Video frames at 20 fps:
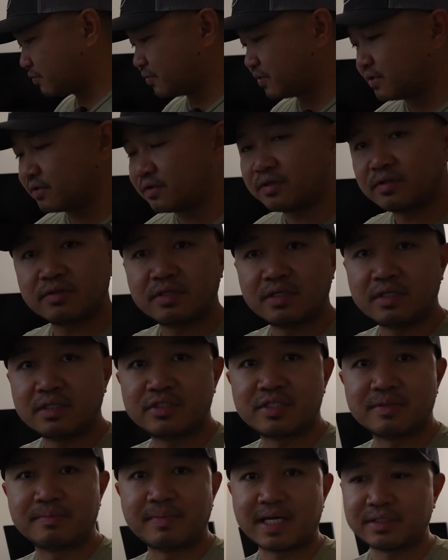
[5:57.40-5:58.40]
with the
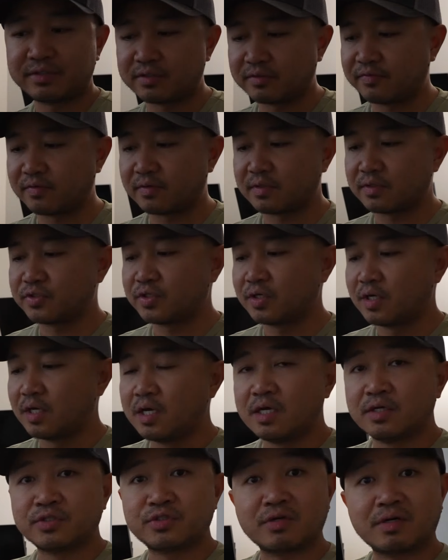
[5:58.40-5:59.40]
Simagic first.
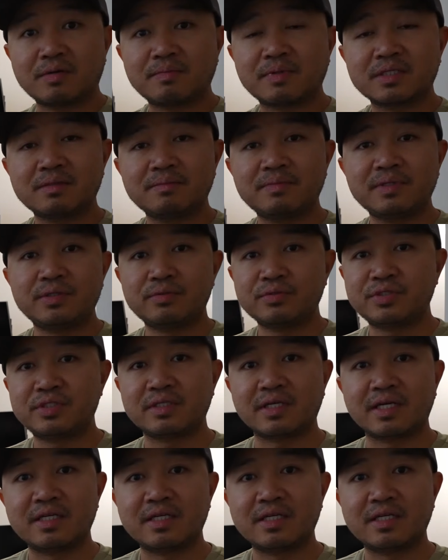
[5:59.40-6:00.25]
So I'm gonna be using